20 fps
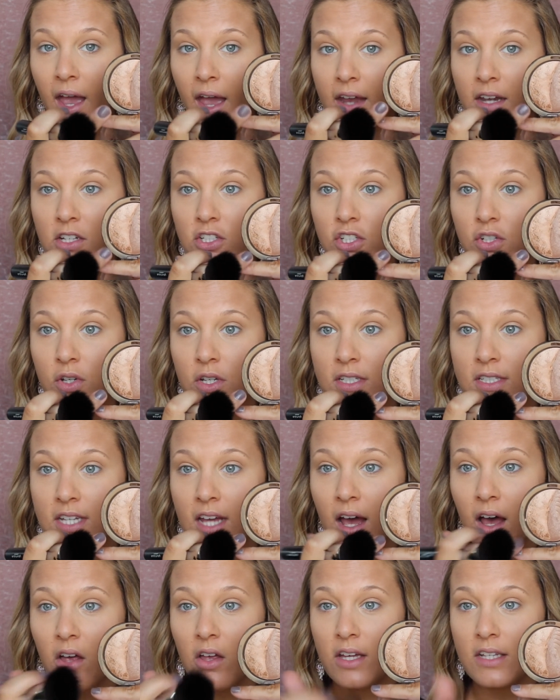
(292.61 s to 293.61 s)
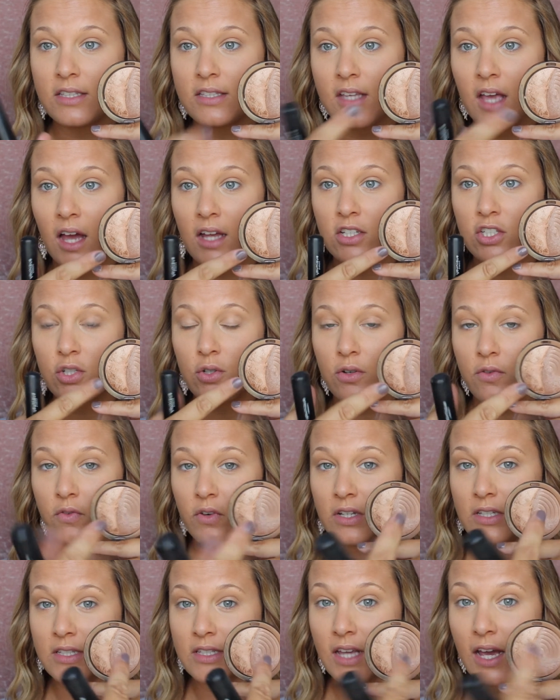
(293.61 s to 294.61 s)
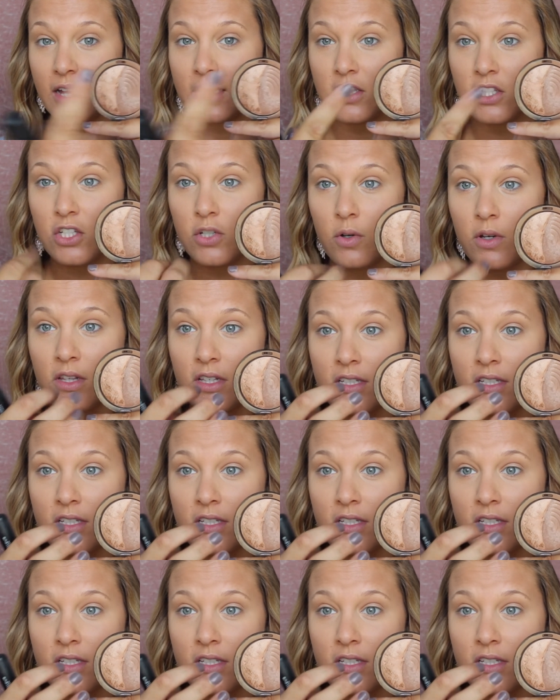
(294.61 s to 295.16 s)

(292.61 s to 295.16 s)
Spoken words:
And as you can tell, it's got two different sides to it.